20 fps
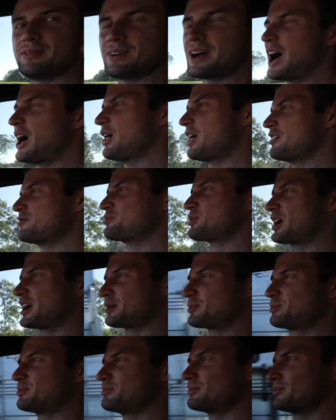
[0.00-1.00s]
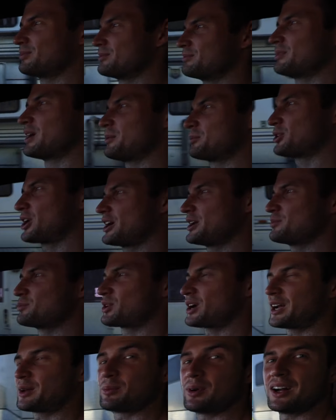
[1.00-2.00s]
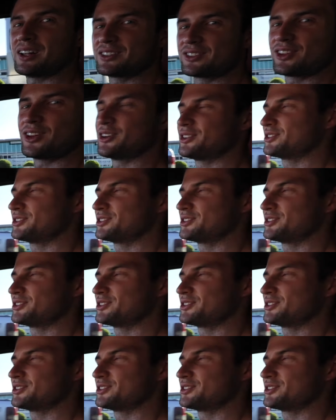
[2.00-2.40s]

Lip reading: I'll have upgraded brake parts though.